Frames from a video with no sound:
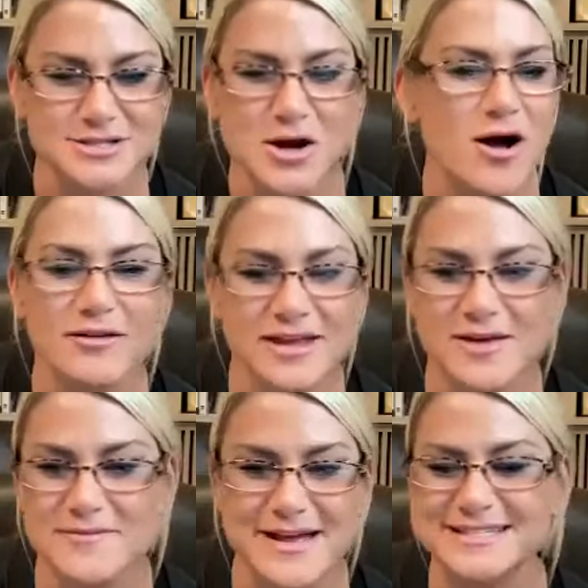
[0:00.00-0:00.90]
all the
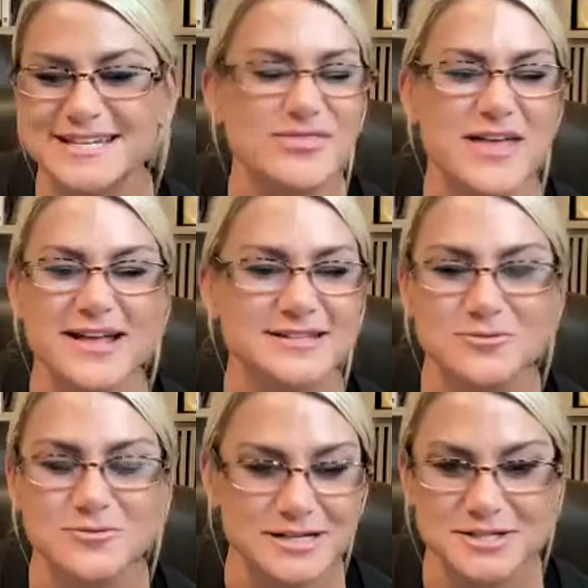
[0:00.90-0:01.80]
amazing things
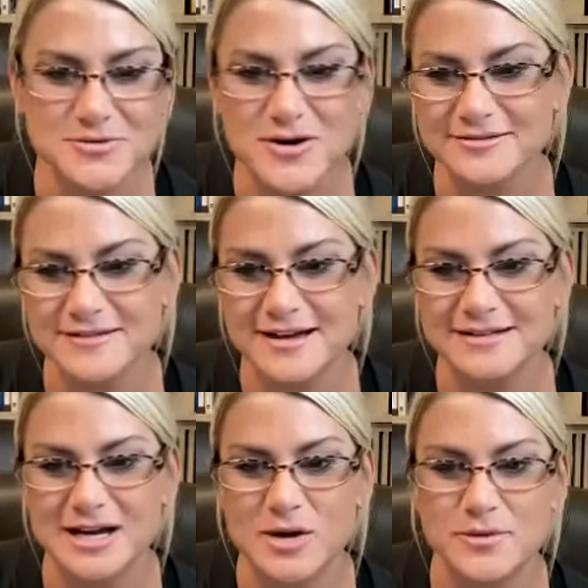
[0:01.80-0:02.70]
that we do online
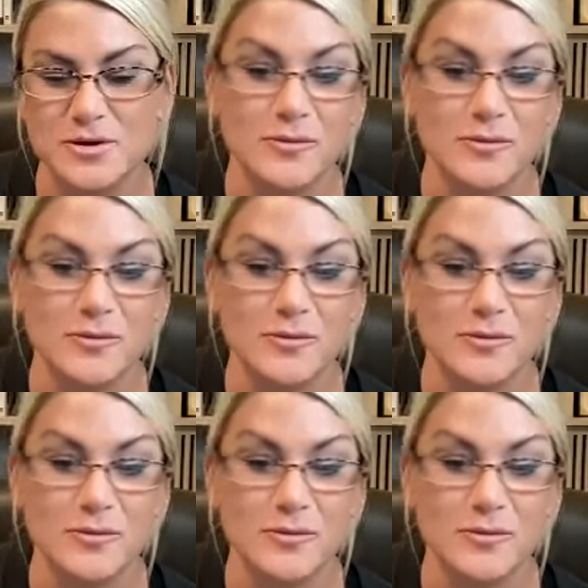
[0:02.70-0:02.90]
to help you.